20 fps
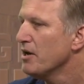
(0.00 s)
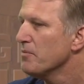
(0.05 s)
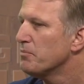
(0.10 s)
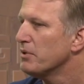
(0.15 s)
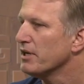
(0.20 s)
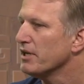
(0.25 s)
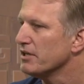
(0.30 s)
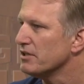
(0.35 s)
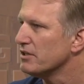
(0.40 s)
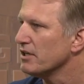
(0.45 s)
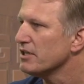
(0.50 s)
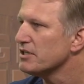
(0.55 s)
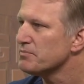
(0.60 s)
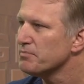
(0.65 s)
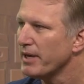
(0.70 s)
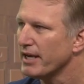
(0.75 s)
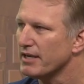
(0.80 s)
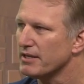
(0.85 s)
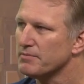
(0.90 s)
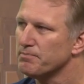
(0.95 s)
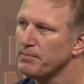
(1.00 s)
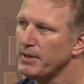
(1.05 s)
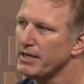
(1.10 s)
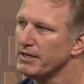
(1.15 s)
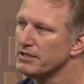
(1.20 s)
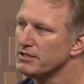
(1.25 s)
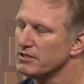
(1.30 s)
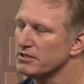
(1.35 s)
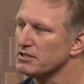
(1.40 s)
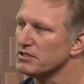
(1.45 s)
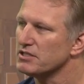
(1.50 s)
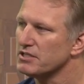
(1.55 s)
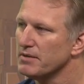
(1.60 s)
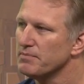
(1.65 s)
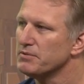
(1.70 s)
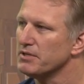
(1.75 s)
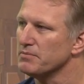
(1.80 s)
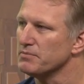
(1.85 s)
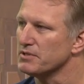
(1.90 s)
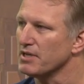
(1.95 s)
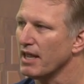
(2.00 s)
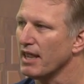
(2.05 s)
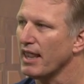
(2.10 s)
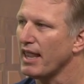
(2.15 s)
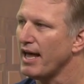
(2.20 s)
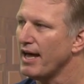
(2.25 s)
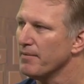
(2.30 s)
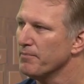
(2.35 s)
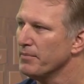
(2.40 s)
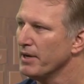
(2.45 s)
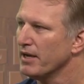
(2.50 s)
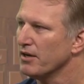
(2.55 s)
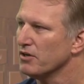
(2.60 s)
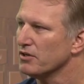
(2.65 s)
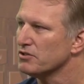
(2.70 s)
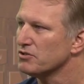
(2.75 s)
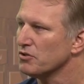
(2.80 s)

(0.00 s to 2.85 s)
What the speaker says: but it does make patients' symptoms a lot better.